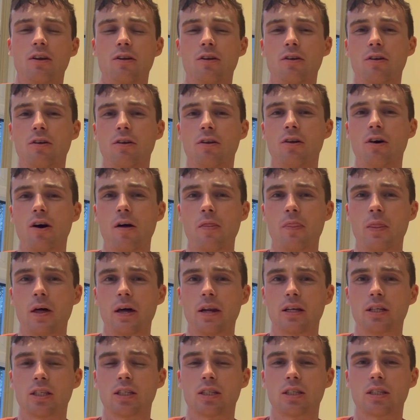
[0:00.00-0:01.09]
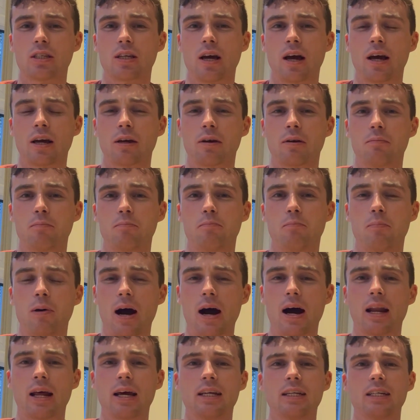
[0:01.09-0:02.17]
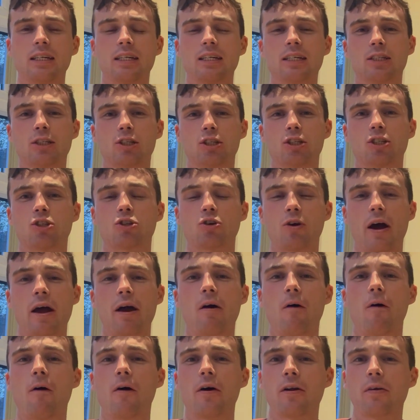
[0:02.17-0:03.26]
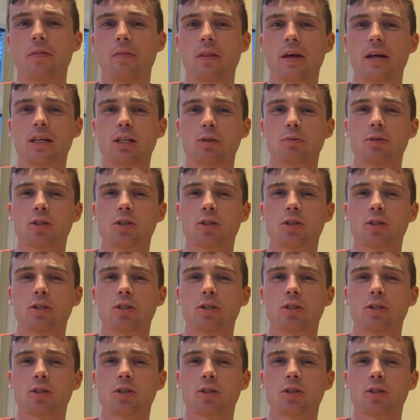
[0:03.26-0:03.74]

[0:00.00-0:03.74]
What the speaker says: Not that it's a bad idea to try hard at things,